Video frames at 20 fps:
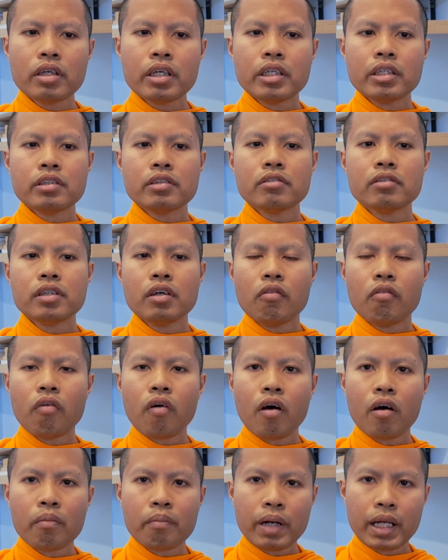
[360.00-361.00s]
into the
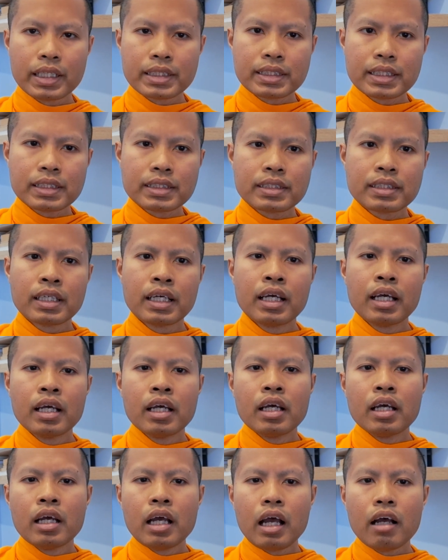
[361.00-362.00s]
wrong places
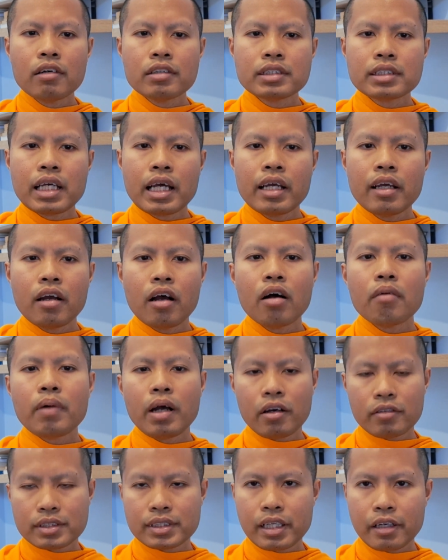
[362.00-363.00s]
outside of
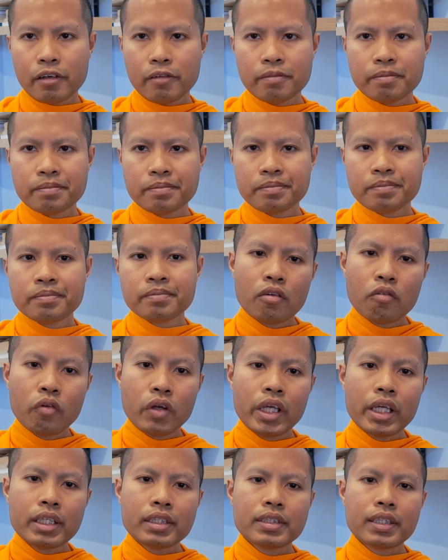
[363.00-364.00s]
ourselves.
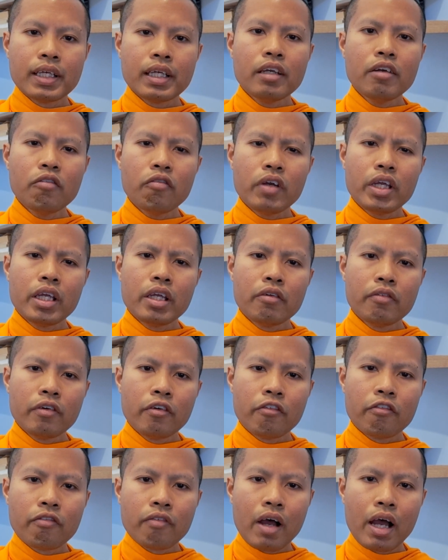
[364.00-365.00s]
We think we will
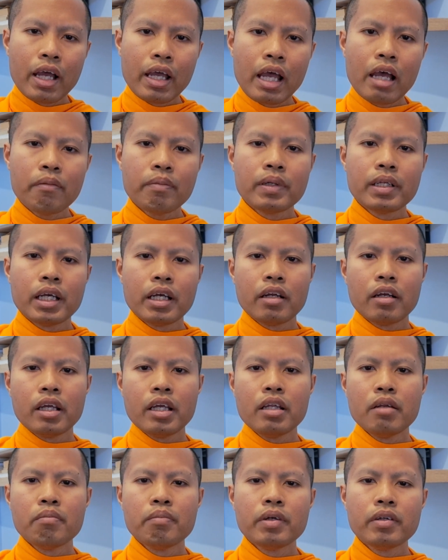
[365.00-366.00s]
find happiness
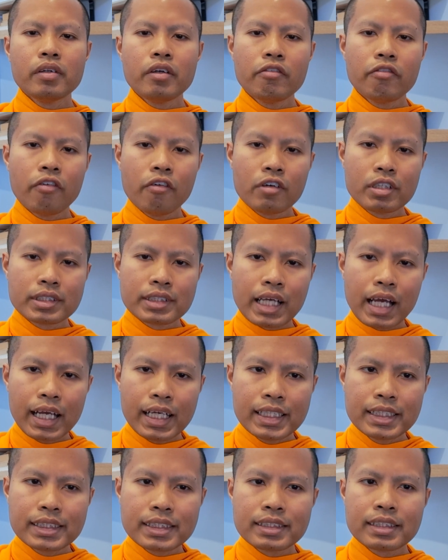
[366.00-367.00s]
in beautiful
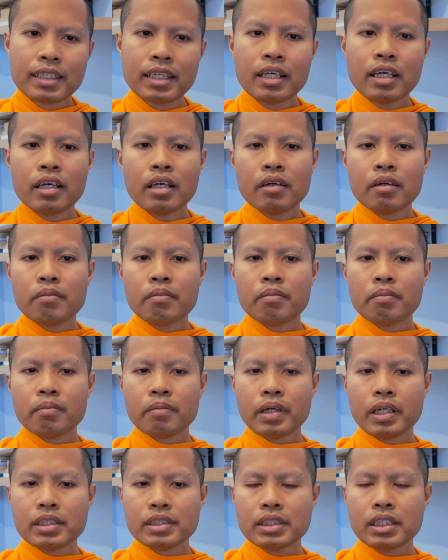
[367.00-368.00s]
sights,
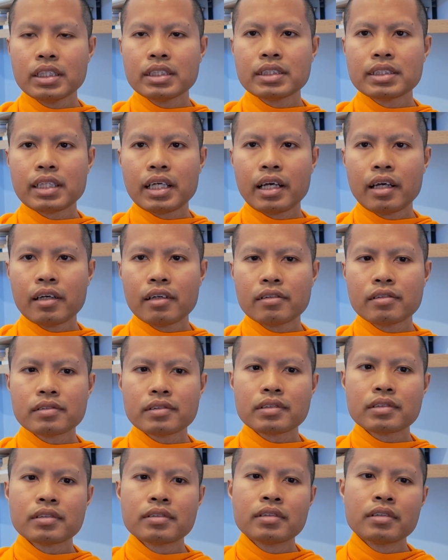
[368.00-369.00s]
pleasing
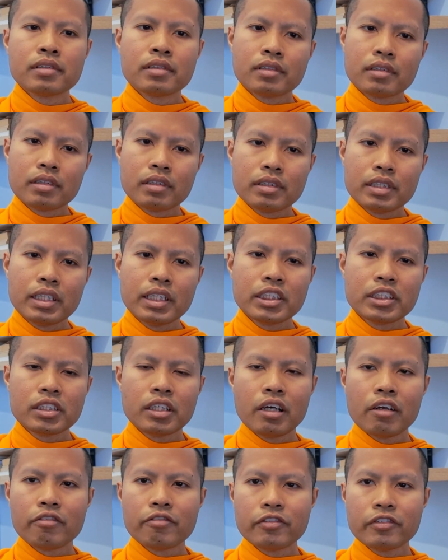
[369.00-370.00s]
sounds,
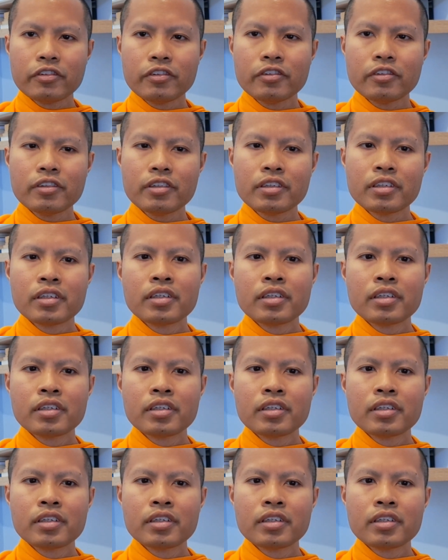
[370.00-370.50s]
delicious food,